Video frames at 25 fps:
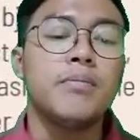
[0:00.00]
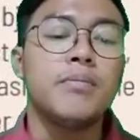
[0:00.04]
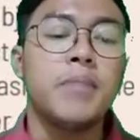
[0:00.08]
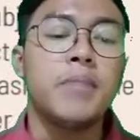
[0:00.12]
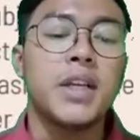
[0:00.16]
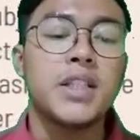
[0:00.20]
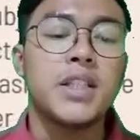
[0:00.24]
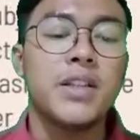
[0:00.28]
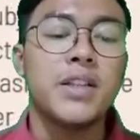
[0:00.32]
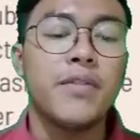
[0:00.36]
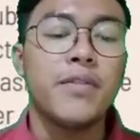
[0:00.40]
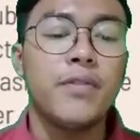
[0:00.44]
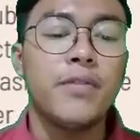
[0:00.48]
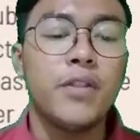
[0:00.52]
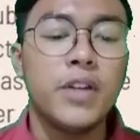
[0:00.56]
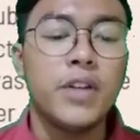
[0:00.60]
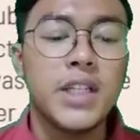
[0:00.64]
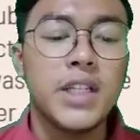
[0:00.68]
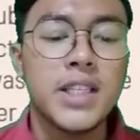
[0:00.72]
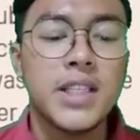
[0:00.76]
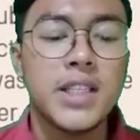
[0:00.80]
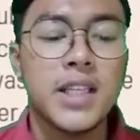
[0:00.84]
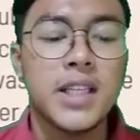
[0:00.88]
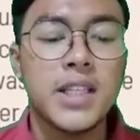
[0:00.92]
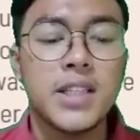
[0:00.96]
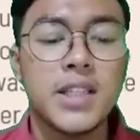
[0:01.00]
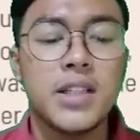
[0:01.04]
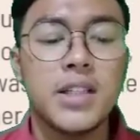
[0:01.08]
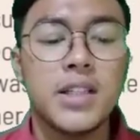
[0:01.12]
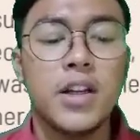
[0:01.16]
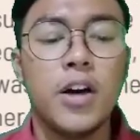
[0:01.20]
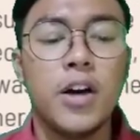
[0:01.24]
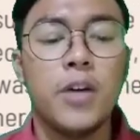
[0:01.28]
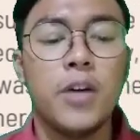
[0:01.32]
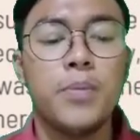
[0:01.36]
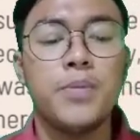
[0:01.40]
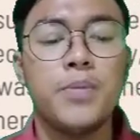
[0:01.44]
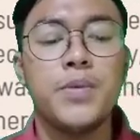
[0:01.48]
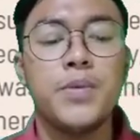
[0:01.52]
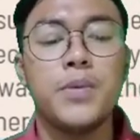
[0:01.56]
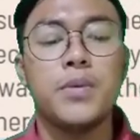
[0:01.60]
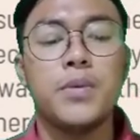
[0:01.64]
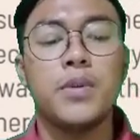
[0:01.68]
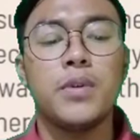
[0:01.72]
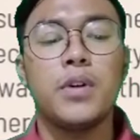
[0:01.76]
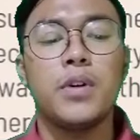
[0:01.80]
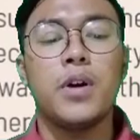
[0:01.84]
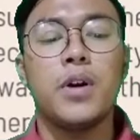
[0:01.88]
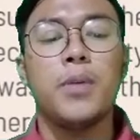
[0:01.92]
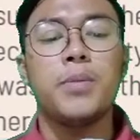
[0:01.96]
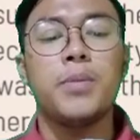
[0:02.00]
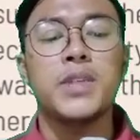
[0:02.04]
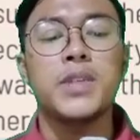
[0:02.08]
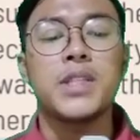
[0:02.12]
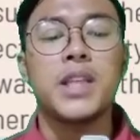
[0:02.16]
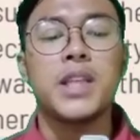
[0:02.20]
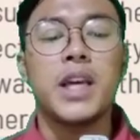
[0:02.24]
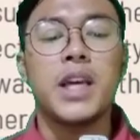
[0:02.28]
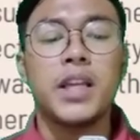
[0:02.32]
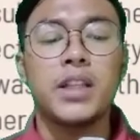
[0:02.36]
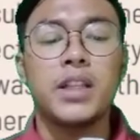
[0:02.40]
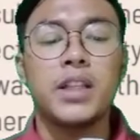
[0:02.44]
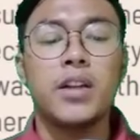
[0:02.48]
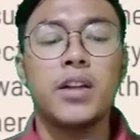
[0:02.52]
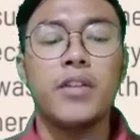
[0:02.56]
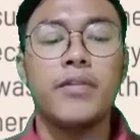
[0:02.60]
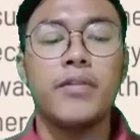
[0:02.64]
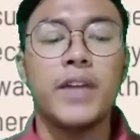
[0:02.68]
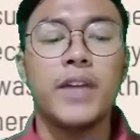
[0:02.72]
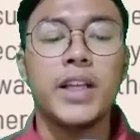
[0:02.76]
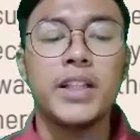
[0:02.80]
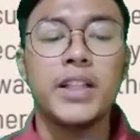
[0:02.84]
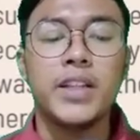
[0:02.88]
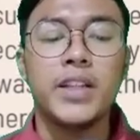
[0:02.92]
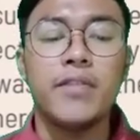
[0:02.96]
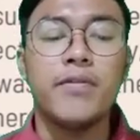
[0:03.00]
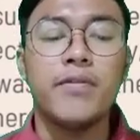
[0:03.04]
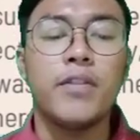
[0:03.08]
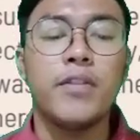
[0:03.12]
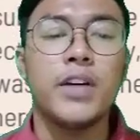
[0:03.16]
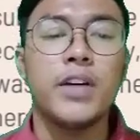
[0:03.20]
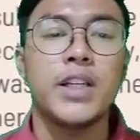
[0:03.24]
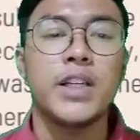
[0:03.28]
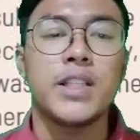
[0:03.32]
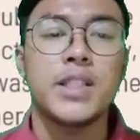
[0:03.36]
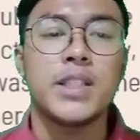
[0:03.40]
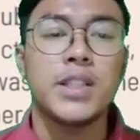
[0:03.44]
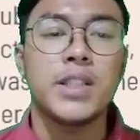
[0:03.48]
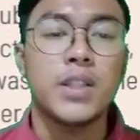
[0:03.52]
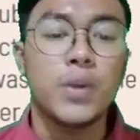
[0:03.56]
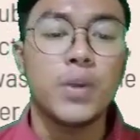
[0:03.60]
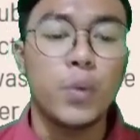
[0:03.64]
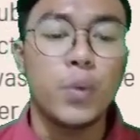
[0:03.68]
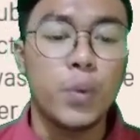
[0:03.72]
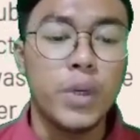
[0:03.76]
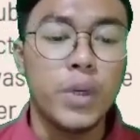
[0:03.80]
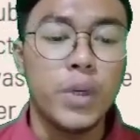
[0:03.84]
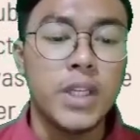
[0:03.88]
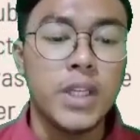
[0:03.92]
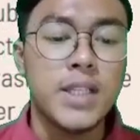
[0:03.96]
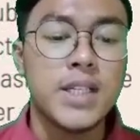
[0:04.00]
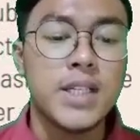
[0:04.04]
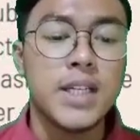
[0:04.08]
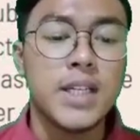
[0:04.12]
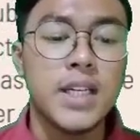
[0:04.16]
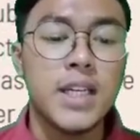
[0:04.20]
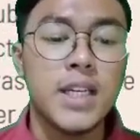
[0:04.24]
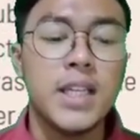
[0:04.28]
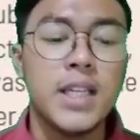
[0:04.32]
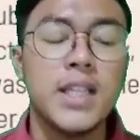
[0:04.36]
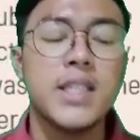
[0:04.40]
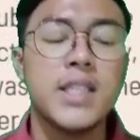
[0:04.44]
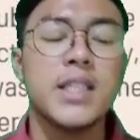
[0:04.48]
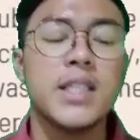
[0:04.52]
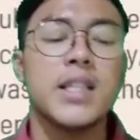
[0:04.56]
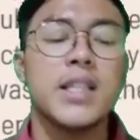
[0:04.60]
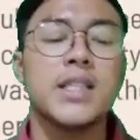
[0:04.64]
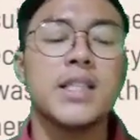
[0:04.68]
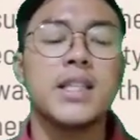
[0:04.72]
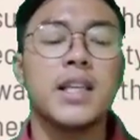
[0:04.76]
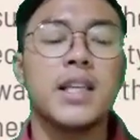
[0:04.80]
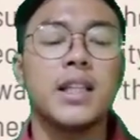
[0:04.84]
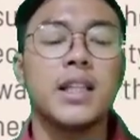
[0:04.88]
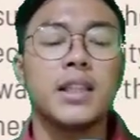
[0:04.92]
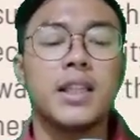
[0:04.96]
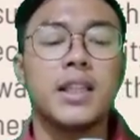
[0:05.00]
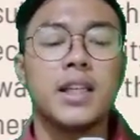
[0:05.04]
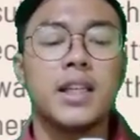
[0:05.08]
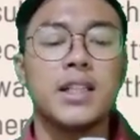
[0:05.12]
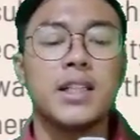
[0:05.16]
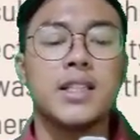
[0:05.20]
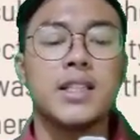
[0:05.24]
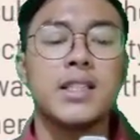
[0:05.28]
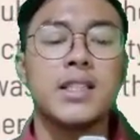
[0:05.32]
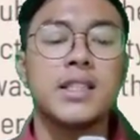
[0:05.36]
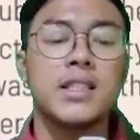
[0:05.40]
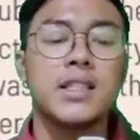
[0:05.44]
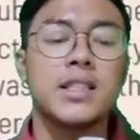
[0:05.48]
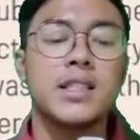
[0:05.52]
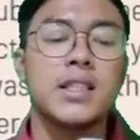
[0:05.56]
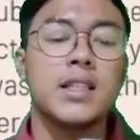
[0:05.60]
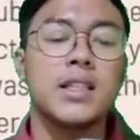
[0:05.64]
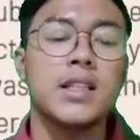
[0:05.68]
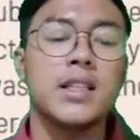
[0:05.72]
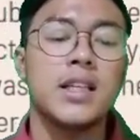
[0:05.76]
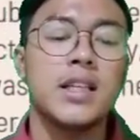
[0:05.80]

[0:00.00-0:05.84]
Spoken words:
Passive voice is the opposite of active voice, which is a sentence